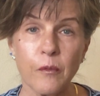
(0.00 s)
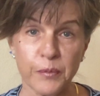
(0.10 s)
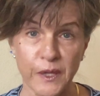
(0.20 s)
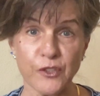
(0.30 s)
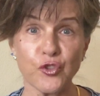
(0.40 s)

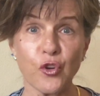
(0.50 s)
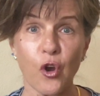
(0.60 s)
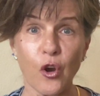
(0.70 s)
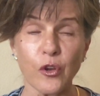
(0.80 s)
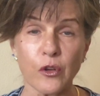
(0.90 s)
Bless her
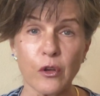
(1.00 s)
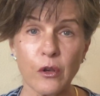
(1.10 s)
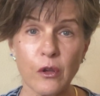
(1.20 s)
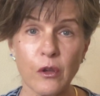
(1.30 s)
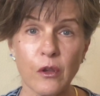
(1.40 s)
heart.
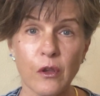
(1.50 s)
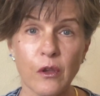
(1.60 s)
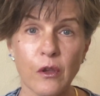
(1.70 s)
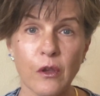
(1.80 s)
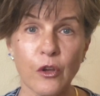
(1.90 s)

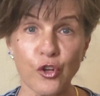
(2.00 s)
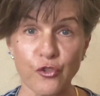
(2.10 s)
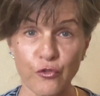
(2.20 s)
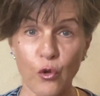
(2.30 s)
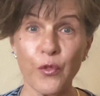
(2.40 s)

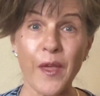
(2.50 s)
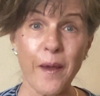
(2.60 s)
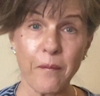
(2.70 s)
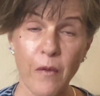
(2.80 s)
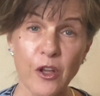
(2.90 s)
Controlled
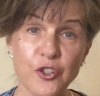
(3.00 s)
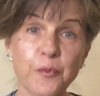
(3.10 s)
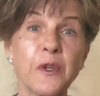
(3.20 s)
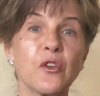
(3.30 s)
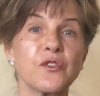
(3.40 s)
that much
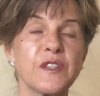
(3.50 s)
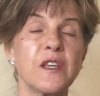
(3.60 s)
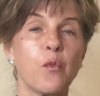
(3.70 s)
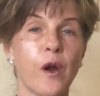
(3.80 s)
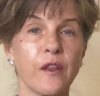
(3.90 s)
because
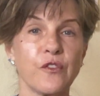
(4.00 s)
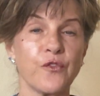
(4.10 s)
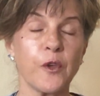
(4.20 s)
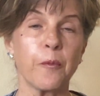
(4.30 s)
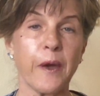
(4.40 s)
he wanted to
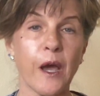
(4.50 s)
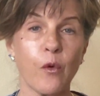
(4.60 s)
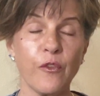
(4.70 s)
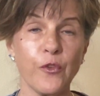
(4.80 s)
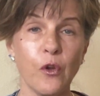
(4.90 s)
feel
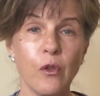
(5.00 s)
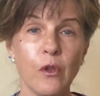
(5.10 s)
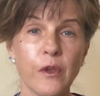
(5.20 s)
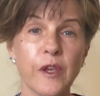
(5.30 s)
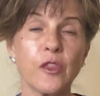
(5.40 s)
powerful
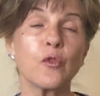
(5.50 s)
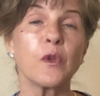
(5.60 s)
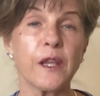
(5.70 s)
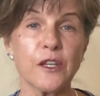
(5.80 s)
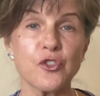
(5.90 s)
in the
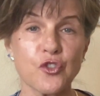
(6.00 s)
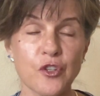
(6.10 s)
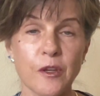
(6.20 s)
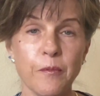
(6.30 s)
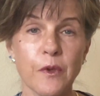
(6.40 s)

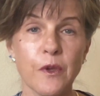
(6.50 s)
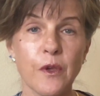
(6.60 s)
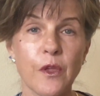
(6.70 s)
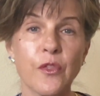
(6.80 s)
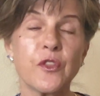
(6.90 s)
relationship.
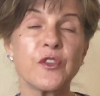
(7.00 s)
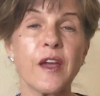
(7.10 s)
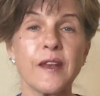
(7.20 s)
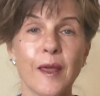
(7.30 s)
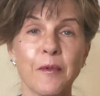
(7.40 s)
The
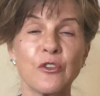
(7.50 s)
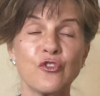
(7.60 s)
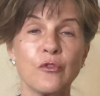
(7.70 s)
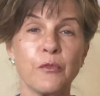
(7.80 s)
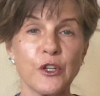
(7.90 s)
dynamic
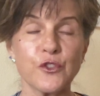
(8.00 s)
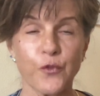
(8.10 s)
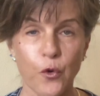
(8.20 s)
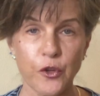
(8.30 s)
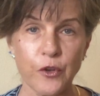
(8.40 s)
too much
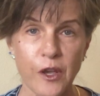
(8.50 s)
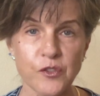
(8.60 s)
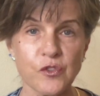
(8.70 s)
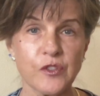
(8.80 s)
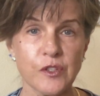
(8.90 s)
for you,
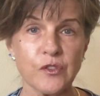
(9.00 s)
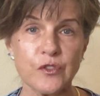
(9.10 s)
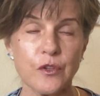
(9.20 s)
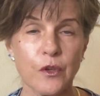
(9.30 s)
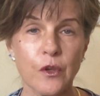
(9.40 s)

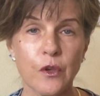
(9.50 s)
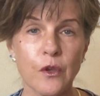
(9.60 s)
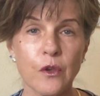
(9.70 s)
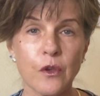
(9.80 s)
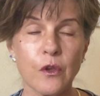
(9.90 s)
narcissist
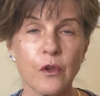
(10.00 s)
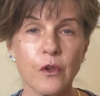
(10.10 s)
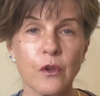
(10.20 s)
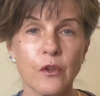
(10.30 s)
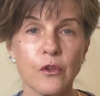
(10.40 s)

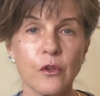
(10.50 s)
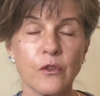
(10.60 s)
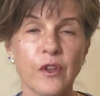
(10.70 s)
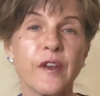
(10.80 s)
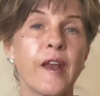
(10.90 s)

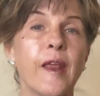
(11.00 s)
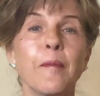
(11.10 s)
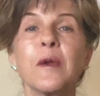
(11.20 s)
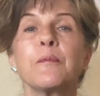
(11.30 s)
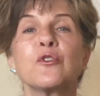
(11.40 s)
the
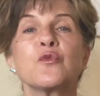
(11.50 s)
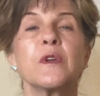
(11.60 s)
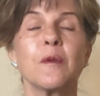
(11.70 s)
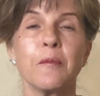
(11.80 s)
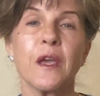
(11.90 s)
dynamic
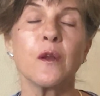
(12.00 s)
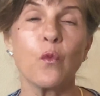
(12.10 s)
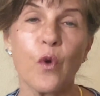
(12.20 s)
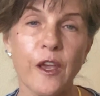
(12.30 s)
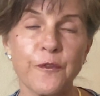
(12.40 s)
between a man
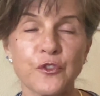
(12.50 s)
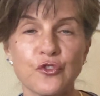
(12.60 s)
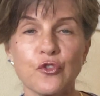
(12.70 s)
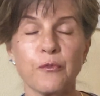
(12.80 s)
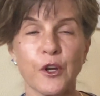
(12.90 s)
and wife is
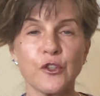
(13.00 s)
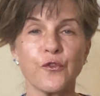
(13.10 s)
too much